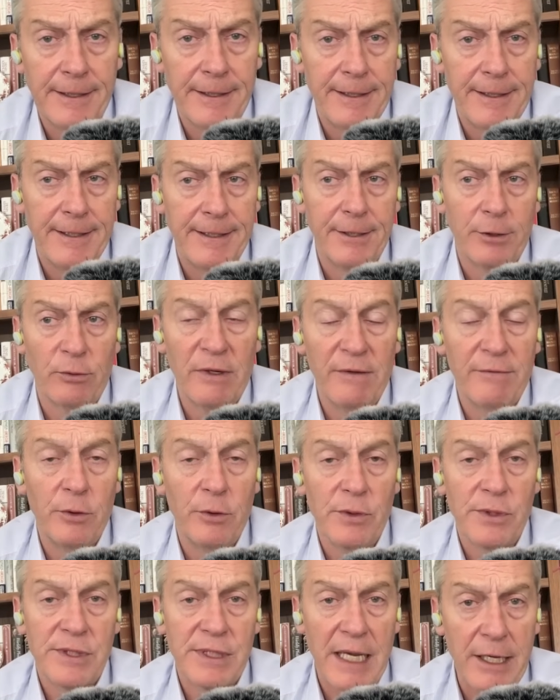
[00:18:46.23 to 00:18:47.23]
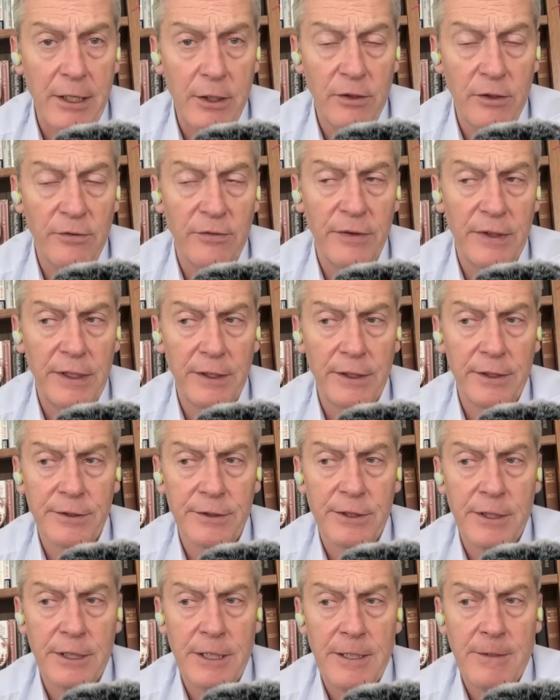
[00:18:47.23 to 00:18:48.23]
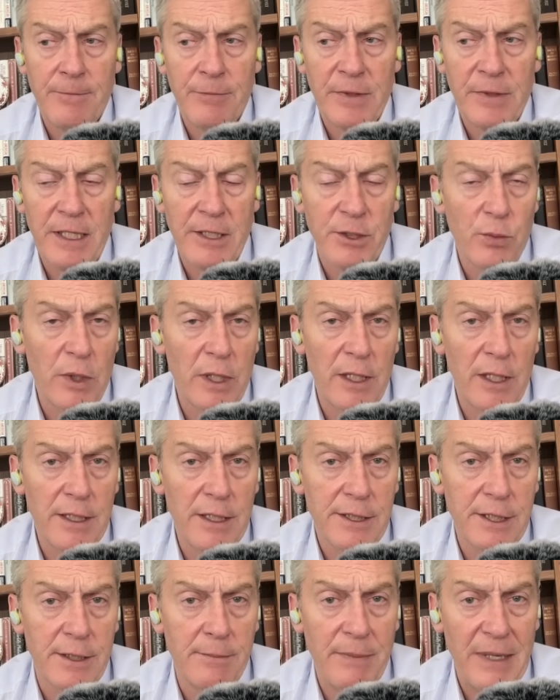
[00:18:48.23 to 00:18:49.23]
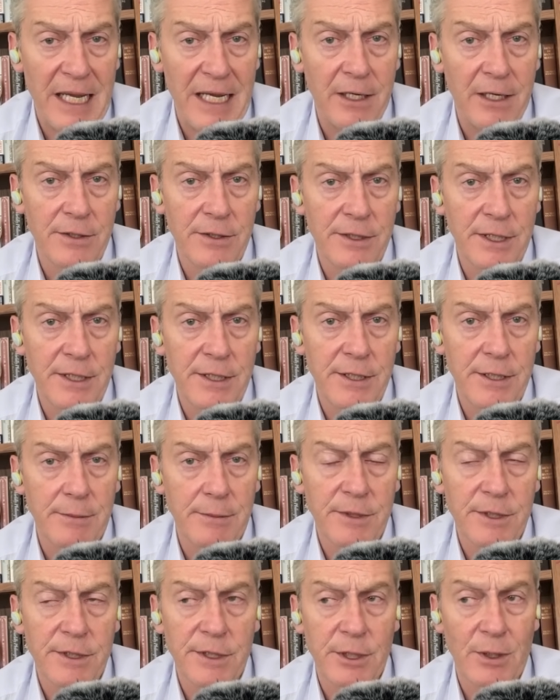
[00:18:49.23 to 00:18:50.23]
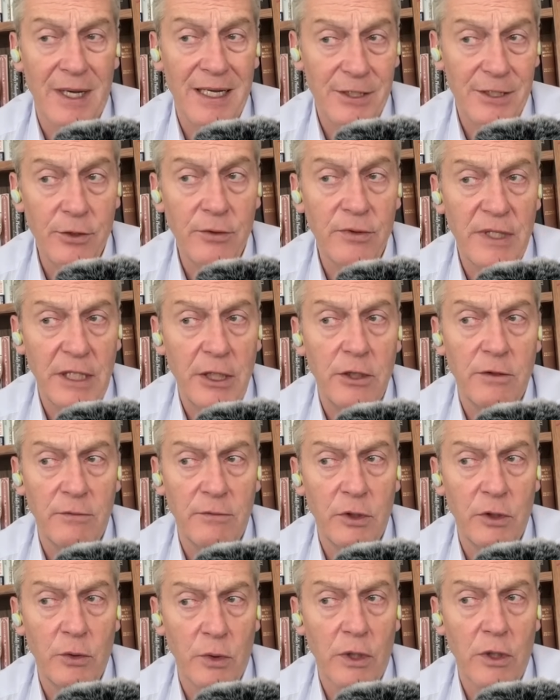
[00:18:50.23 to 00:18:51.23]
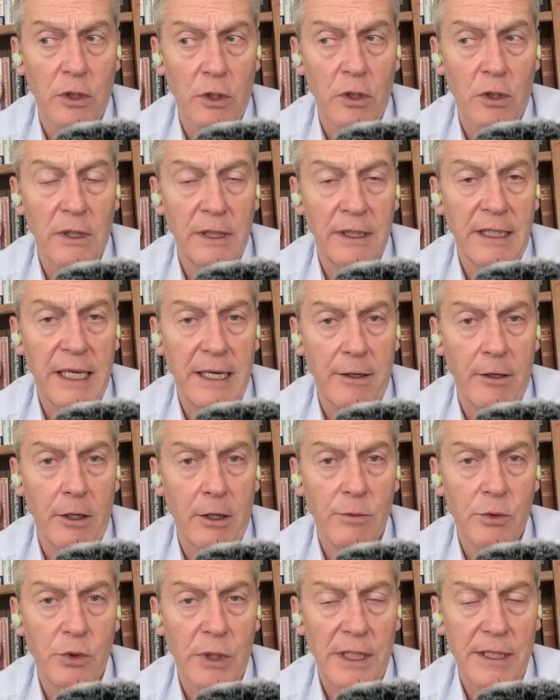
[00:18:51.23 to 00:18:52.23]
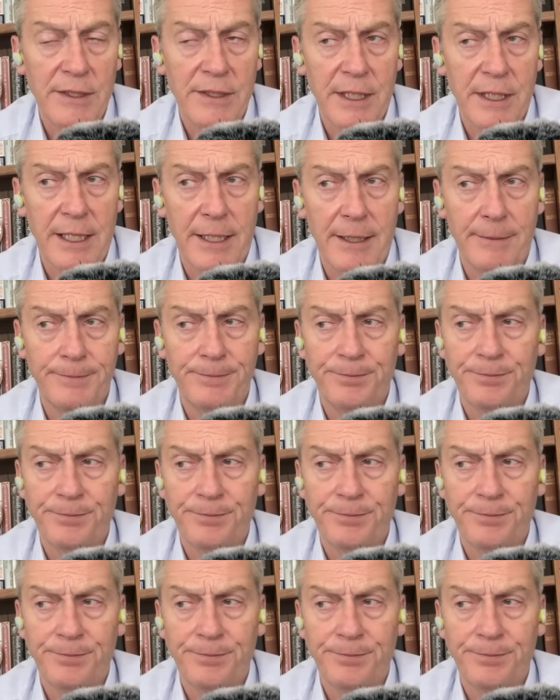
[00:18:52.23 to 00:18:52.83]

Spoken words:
in the revenue cycle field, as well as in payer systems. So I do think you are currently got an arms race. I